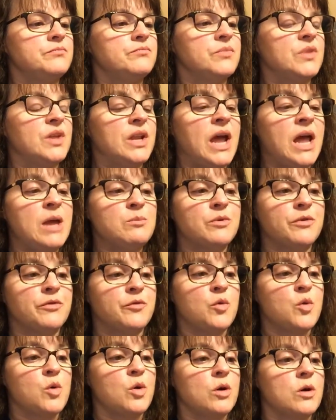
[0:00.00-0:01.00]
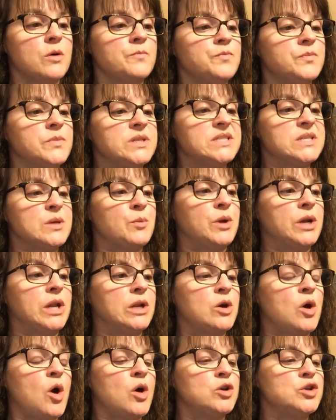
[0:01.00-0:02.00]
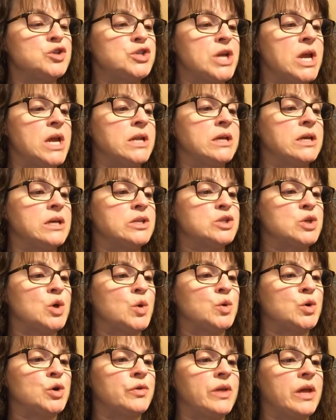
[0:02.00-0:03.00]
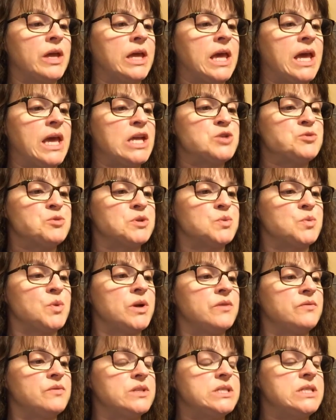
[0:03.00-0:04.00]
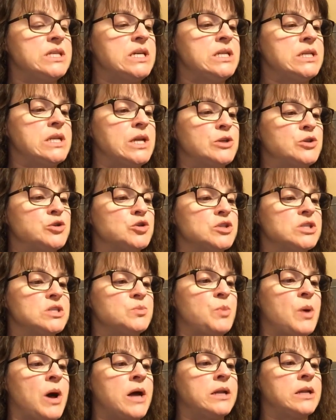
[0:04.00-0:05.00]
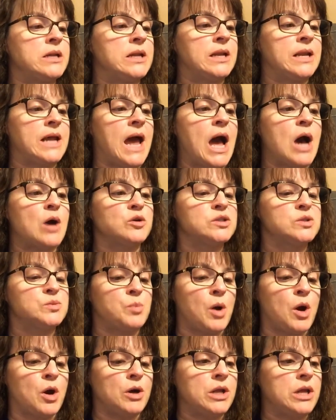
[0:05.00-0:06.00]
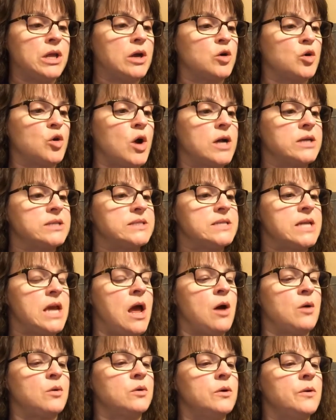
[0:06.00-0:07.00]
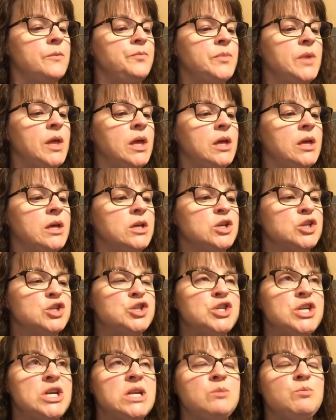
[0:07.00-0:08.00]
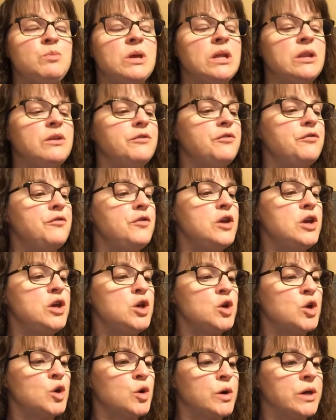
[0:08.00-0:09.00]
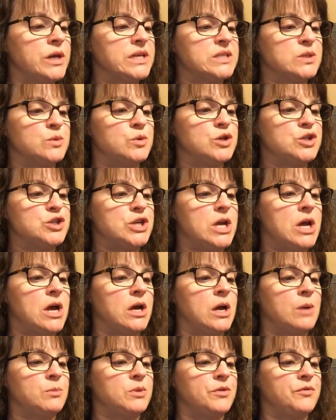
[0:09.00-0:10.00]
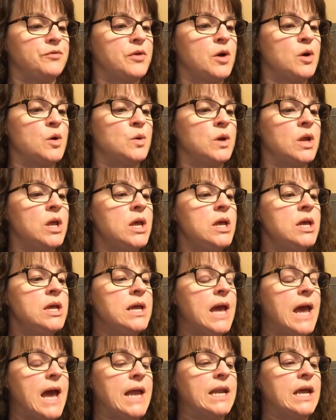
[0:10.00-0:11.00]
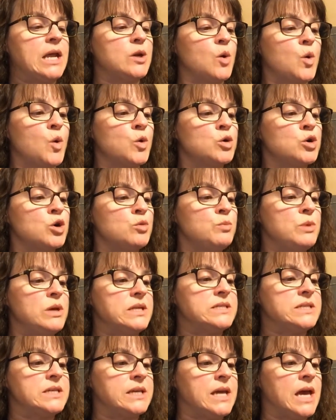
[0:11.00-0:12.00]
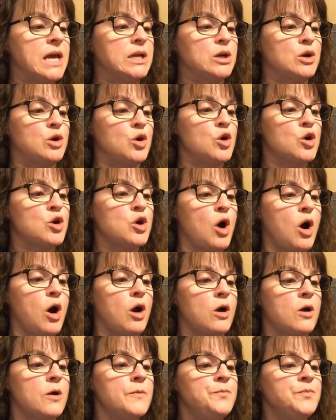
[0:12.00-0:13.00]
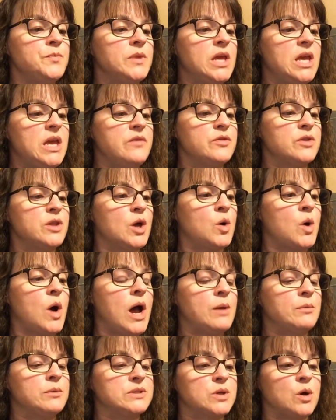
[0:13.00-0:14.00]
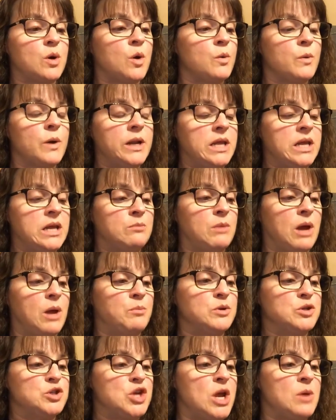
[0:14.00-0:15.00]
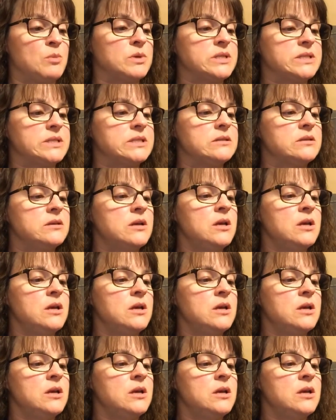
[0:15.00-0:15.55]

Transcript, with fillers: The night before, someone had called Jana and told her that Gage was one of the teenagers spotted at a house party across town. She'd been furious when she hung up the phone and had ordered me to get in her car, even though I was already in my pajamas.